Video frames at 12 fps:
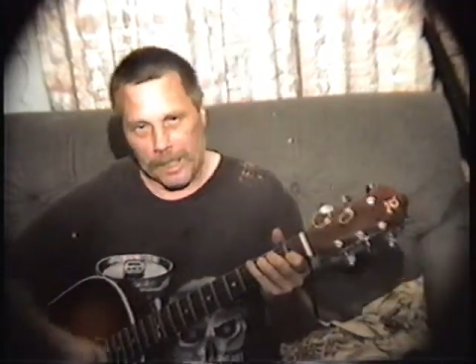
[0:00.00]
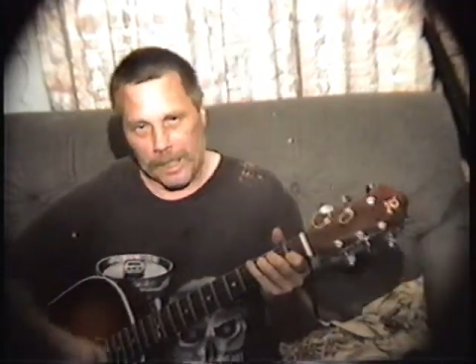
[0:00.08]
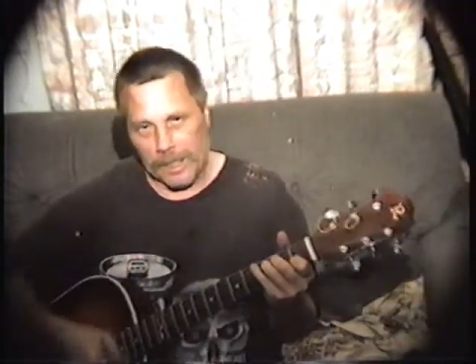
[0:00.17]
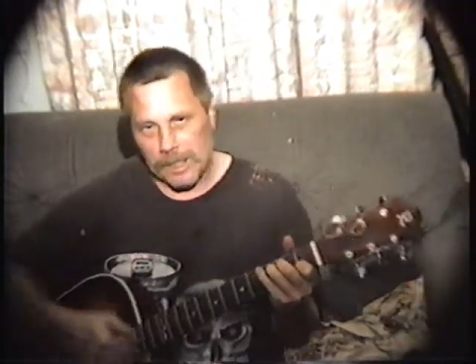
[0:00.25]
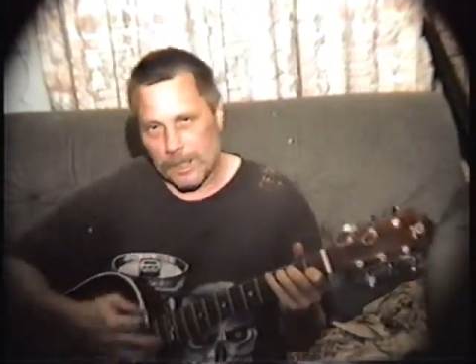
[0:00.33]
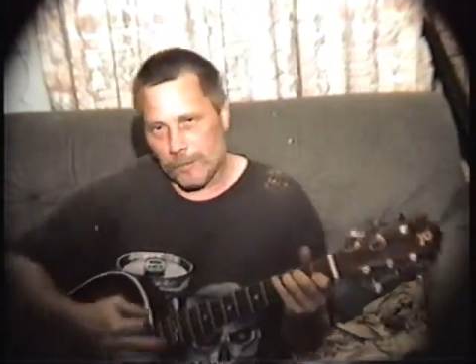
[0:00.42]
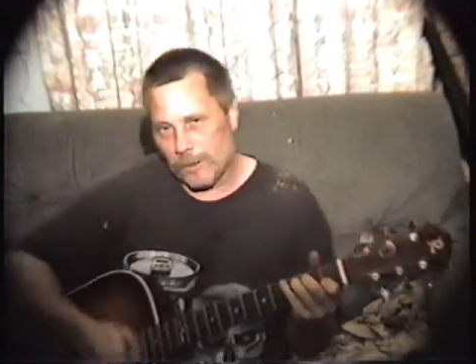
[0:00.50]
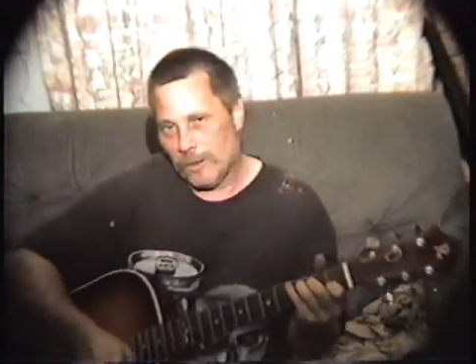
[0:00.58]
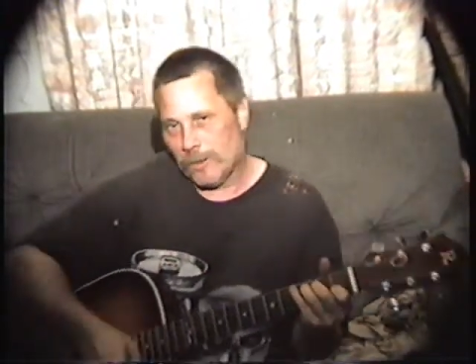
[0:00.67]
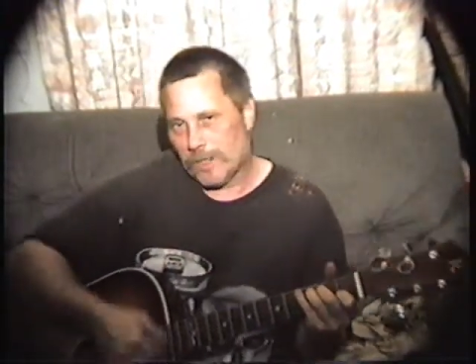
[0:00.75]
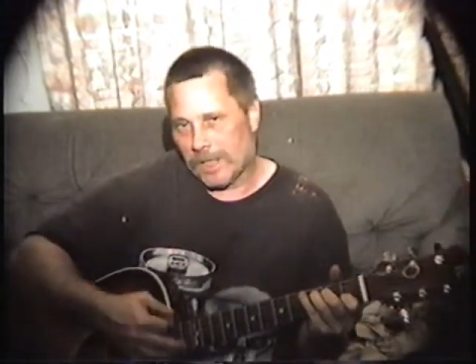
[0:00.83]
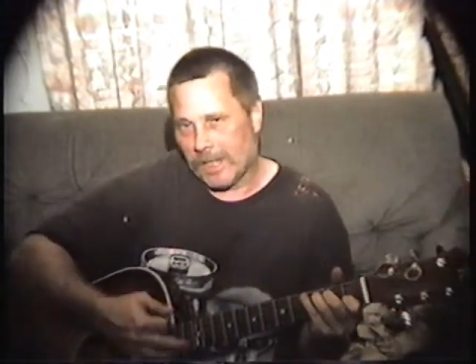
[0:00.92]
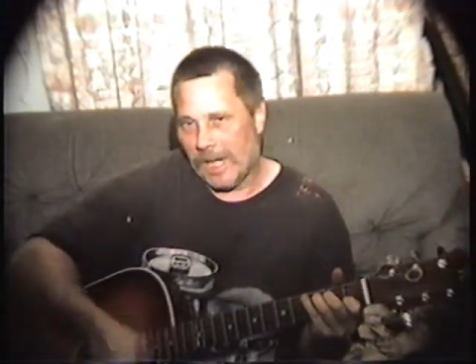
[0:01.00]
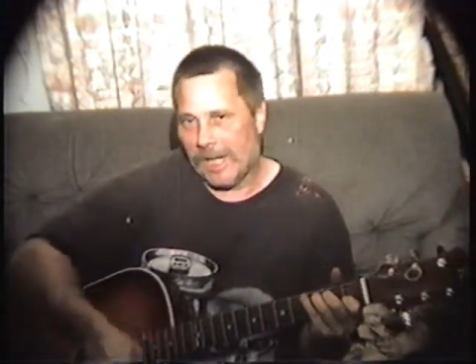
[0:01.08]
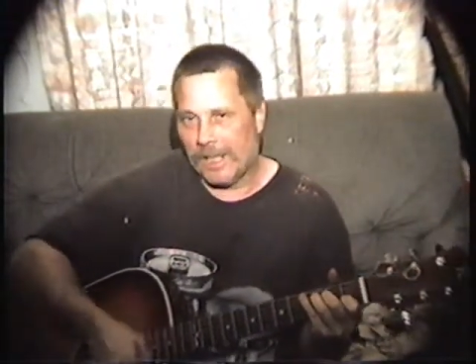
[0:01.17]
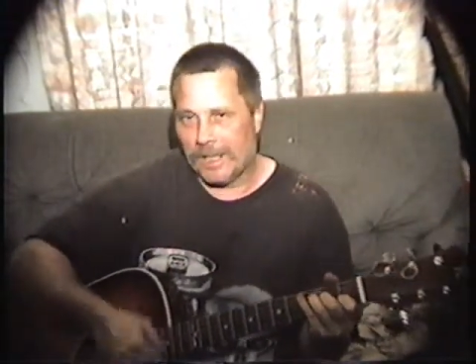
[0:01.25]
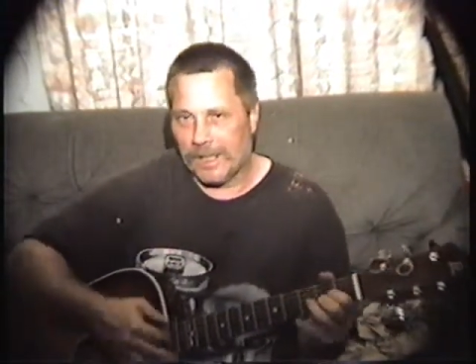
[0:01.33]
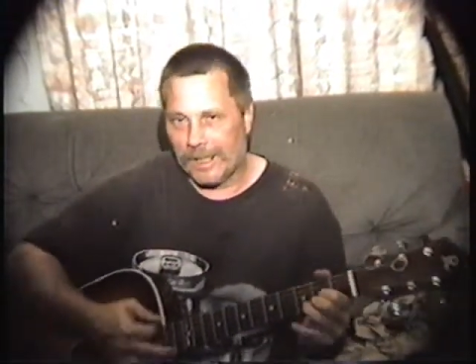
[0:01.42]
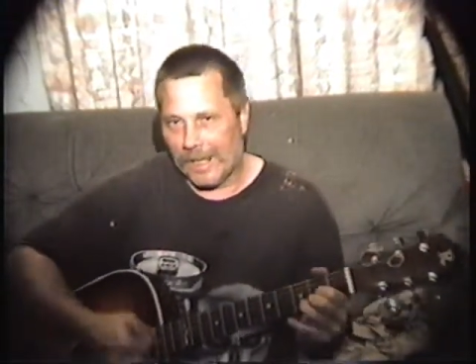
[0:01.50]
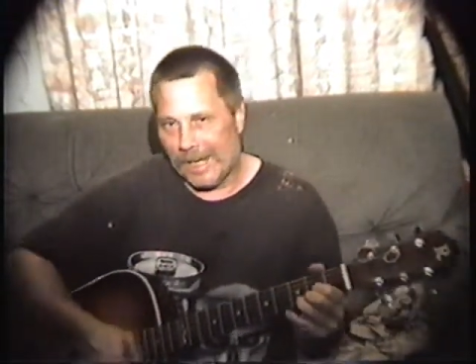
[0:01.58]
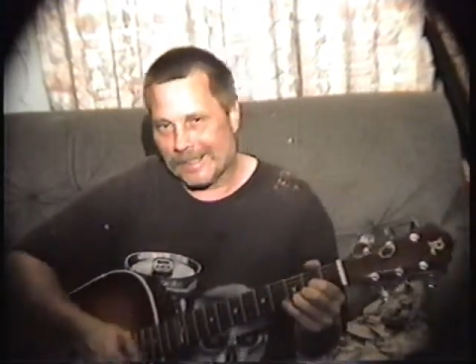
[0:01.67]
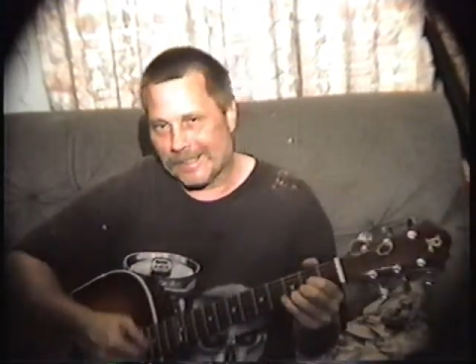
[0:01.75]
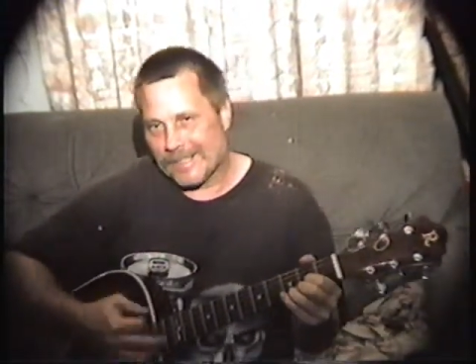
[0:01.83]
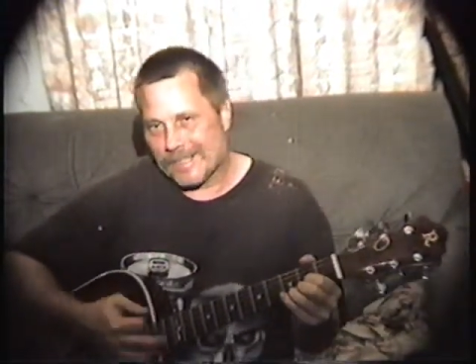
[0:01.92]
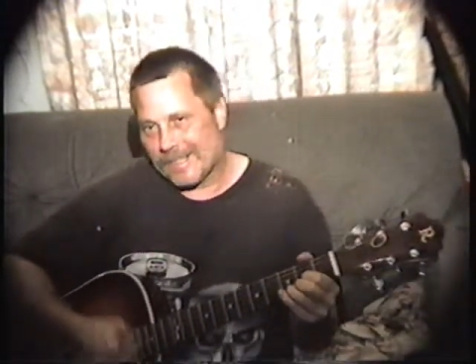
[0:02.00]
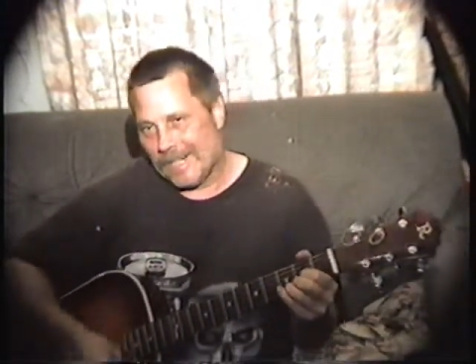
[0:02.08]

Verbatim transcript: Today's music ain't got the